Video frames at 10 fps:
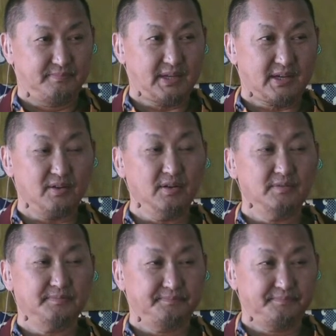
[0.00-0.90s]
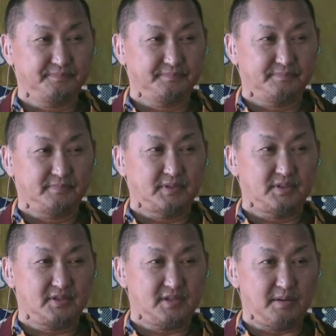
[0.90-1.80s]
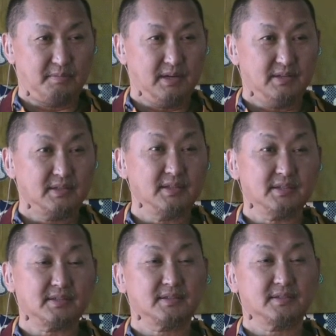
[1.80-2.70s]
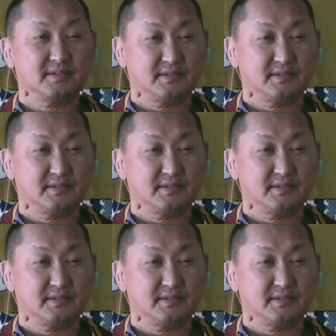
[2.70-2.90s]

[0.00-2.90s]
D'accord? Ça va? Yes?